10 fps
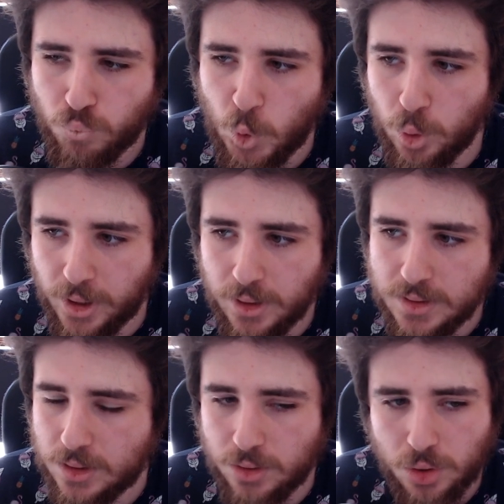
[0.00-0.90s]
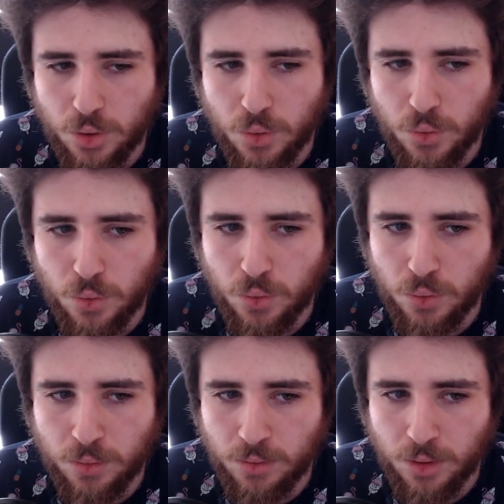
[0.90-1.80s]
toolkits
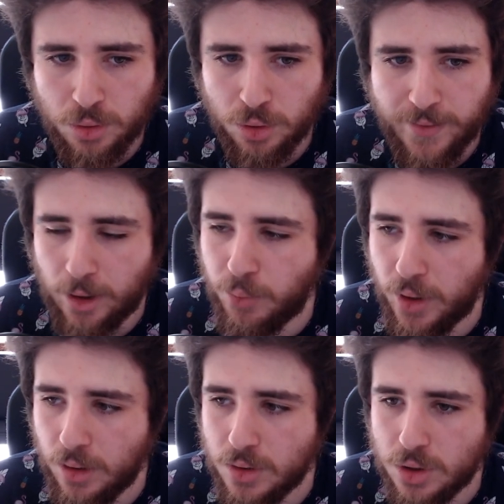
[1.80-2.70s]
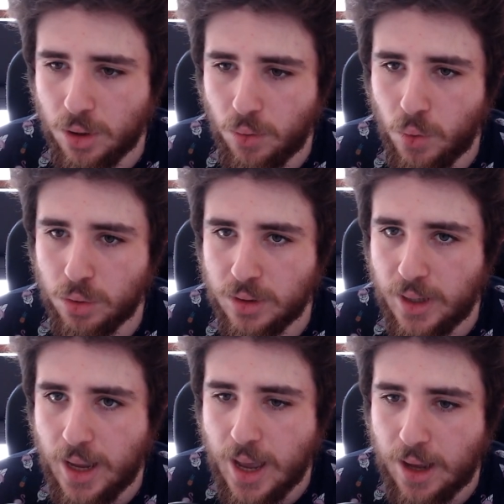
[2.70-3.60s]
to develop with. So
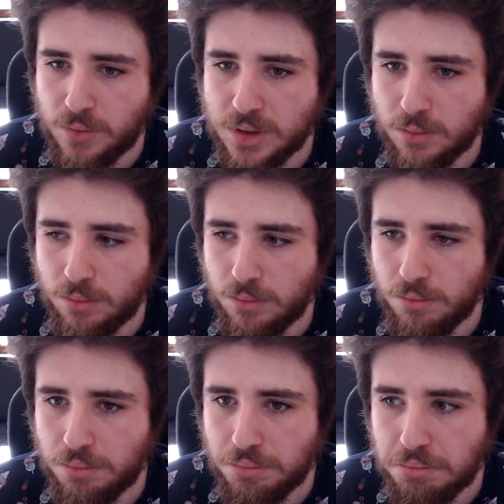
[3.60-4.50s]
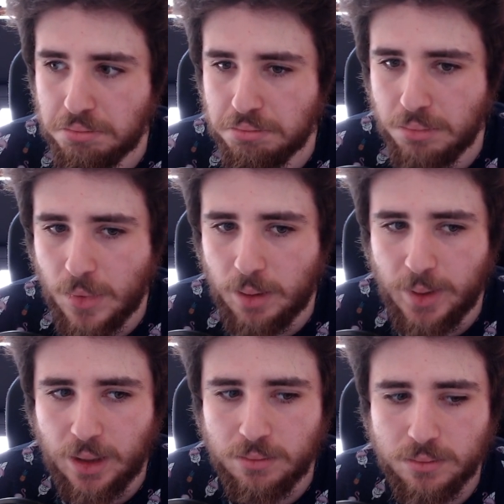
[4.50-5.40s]
they have some, I
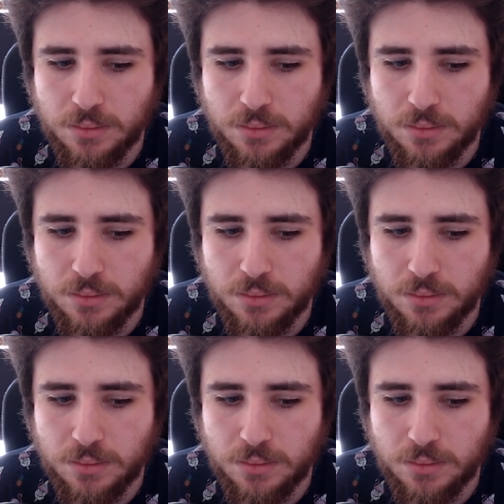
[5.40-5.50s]
mean,